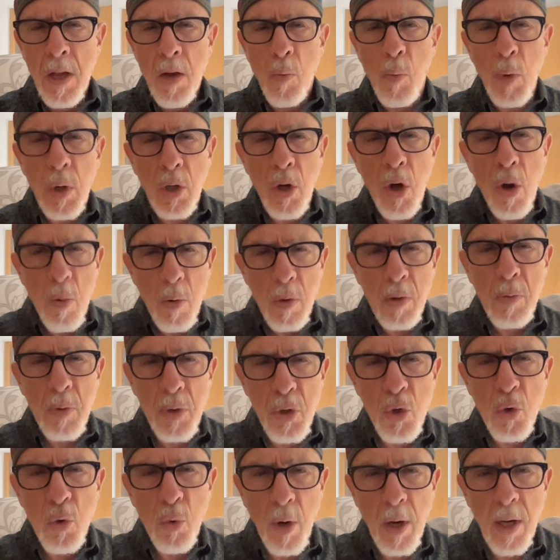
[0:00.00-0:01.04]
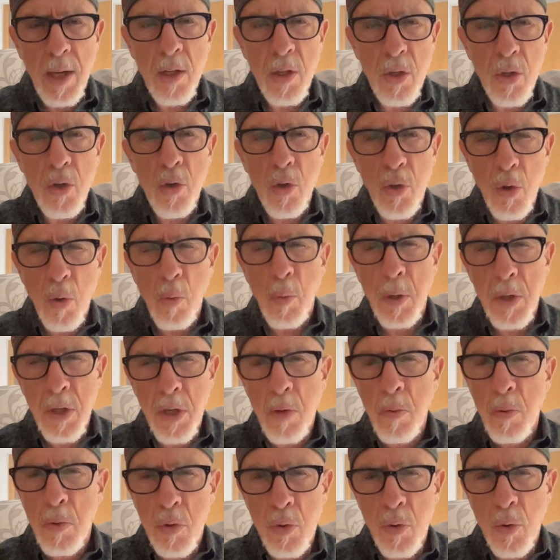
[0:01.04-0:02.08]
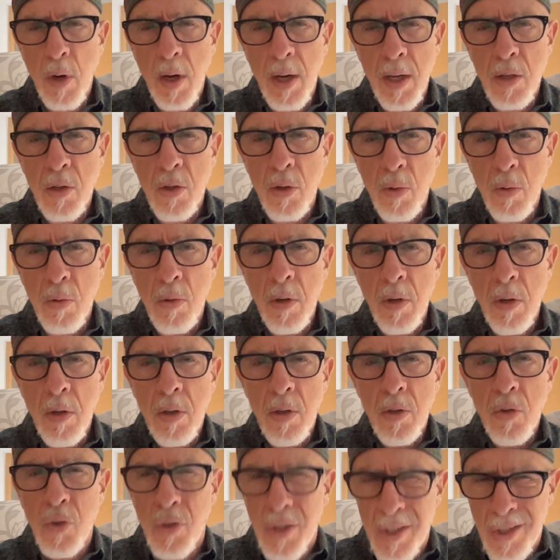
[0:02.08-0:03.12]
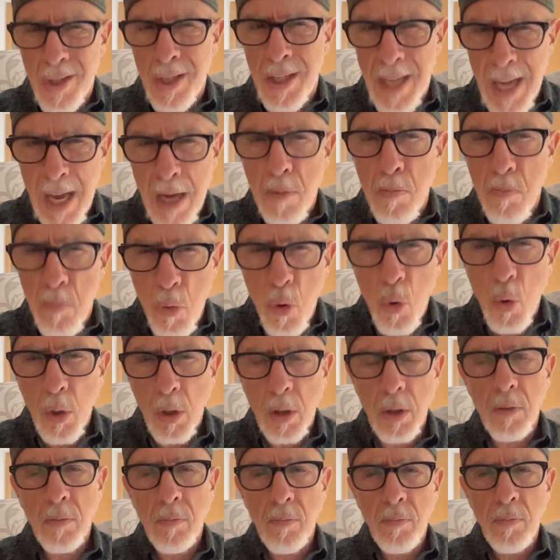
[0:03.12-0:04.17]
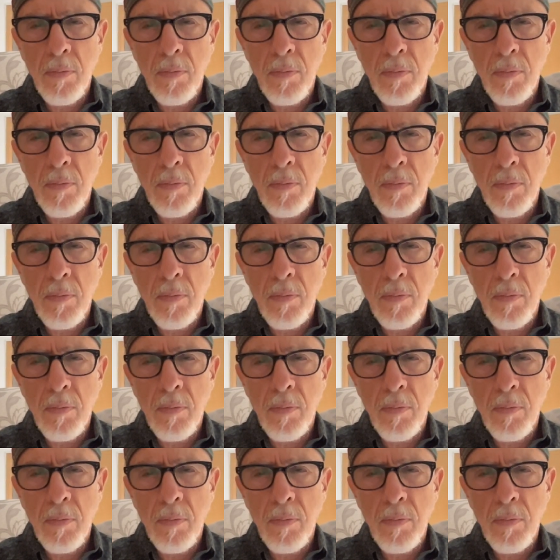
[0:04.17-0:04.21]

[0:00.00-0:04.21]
what Korach was trying to do was he was trying to get more